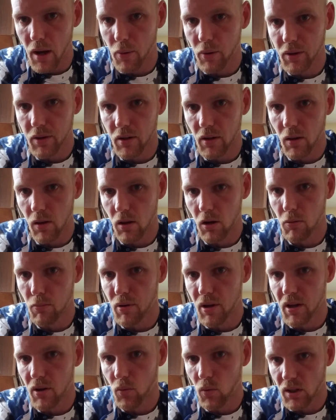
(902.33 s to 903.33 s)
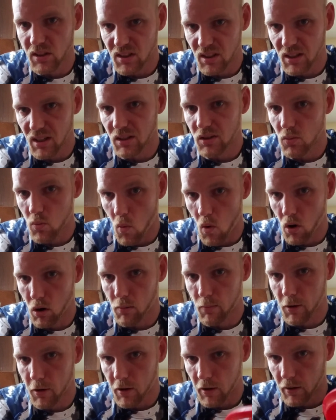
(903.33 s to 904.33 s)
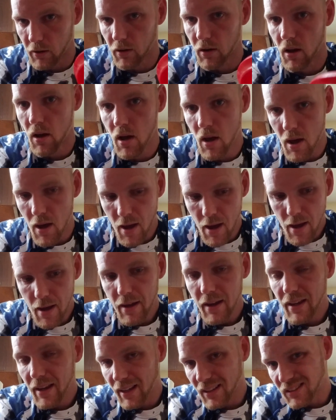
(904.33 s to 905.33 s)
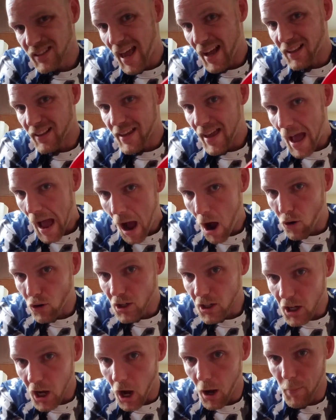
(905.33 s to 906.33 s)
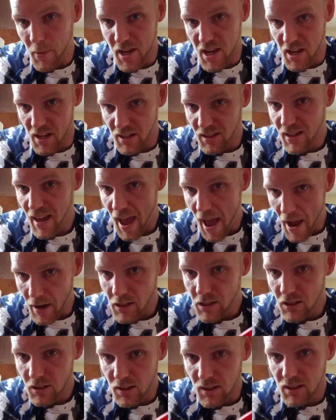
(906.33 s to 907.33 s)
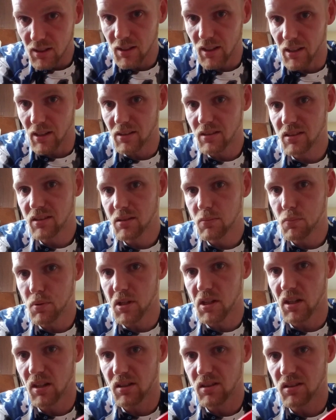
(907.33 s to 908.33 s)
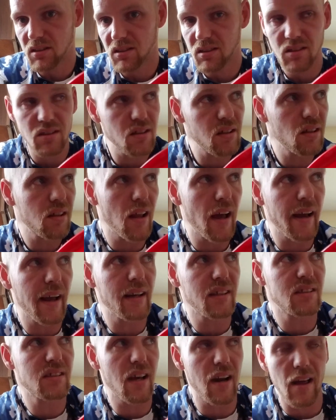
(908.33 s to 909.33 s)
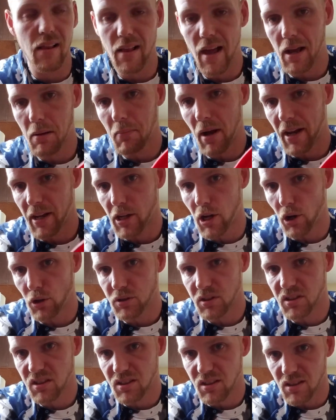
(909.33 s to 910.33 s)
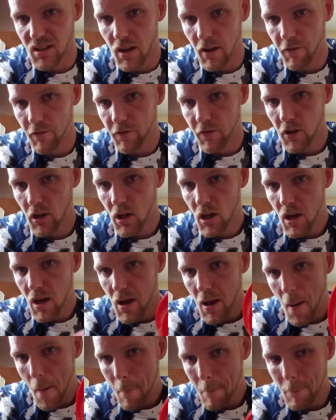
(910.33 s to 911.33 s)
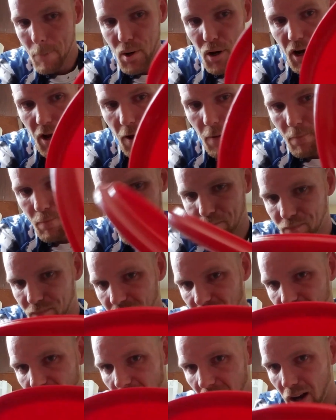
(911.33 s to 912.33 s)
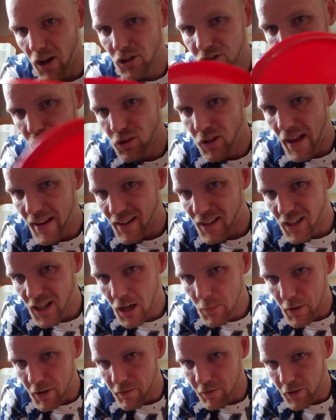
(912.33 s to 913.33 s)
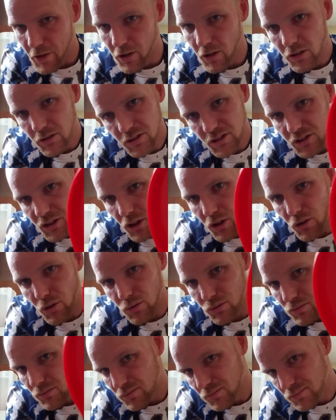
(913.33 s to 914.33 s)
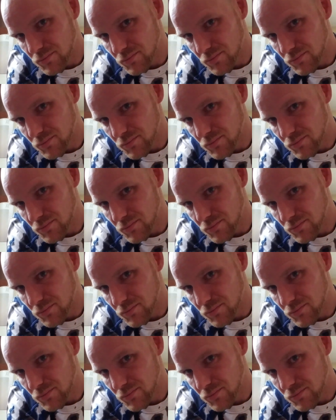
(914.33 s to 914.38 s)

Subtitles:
with it a little bit once it gets warmer, and exactly how gummy it actually gets, because like I said, I like my Ghost stiff, but I also like a gummy feel. So